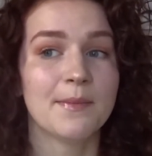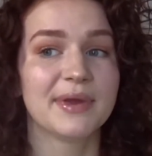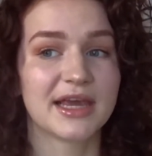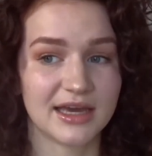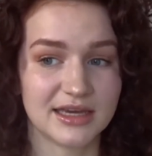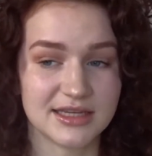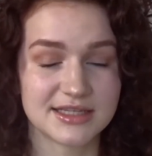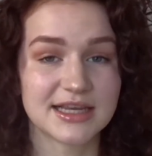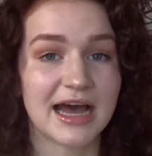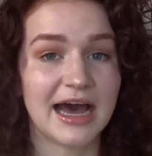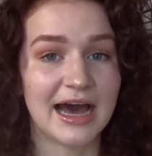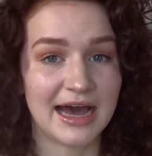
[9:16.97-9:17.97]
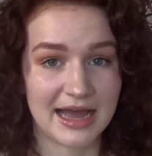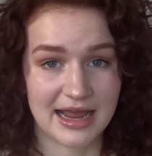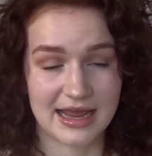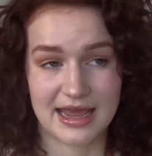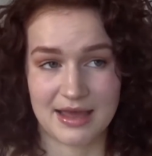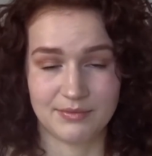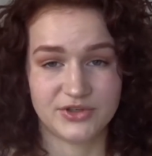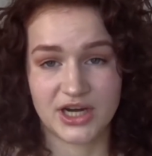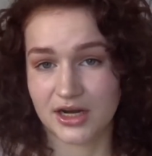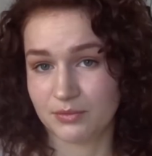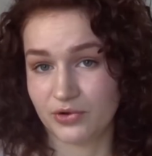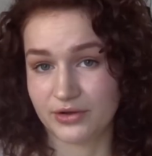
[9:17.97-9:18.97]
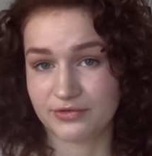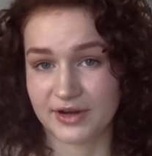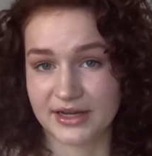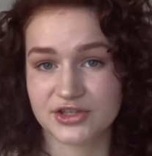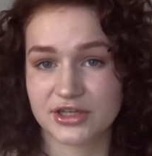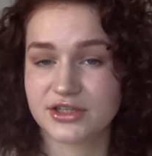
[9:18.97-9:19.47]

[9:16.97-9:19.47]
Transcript: because I am terrible at French.